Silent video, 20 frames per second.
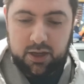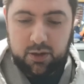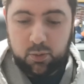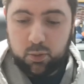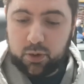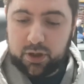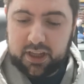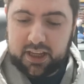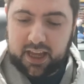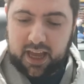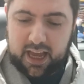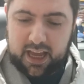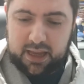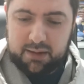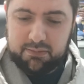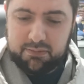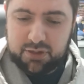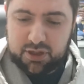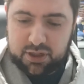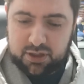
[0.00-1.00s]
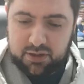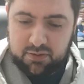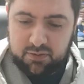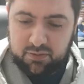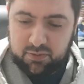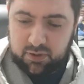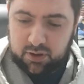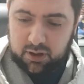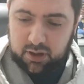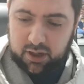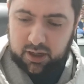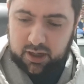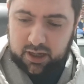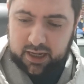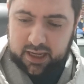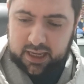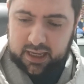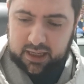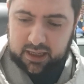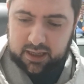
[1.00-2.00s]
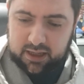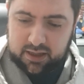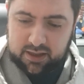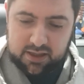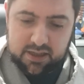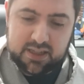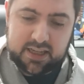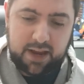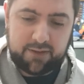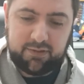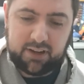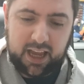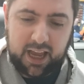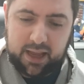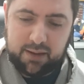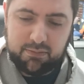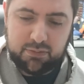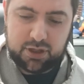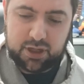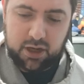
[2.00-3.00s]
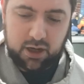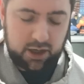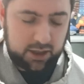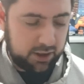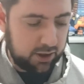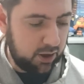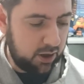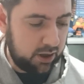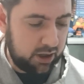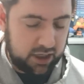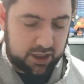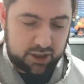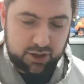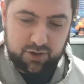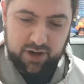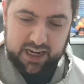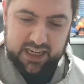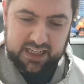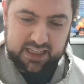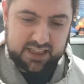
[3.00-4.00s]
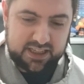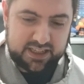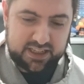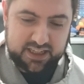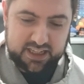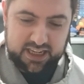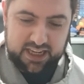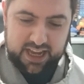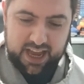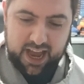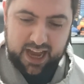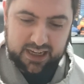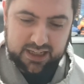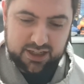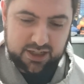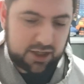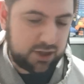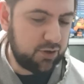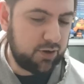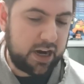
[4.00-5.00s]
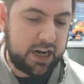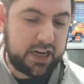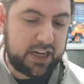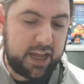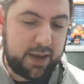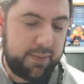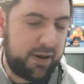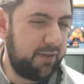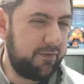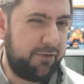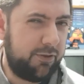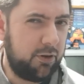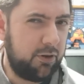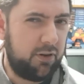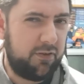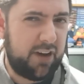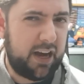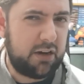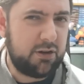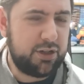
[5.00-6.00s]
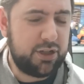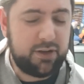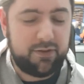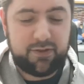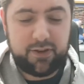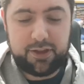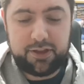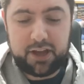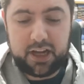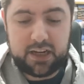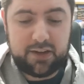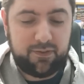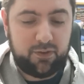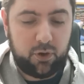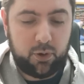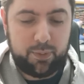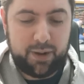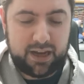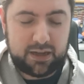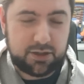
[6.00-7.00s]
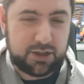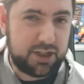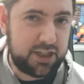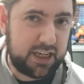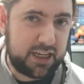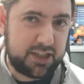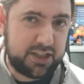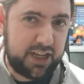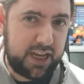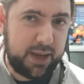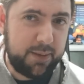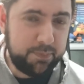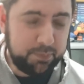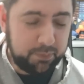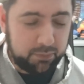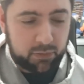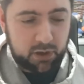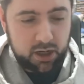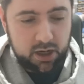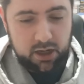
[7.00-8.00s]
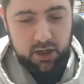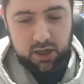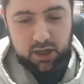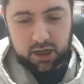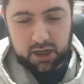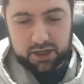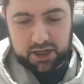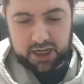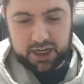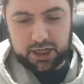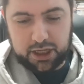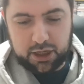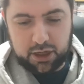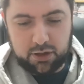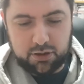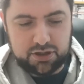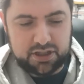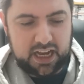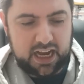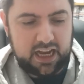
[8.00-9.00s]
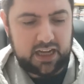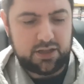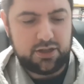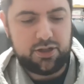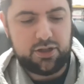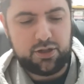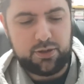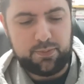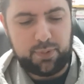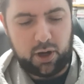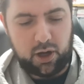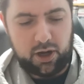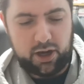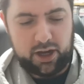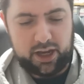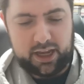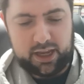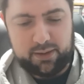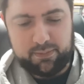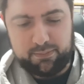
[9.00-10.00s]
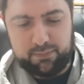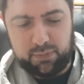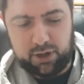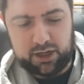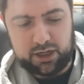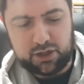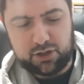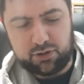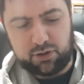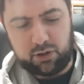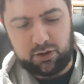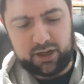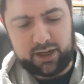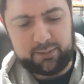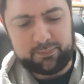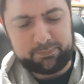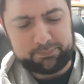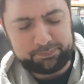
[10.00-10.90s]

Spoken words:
With the games, like the 7 games that I got and traded into CEX, I traded them in for a voucher for £34.60, and then I used that to buy my controller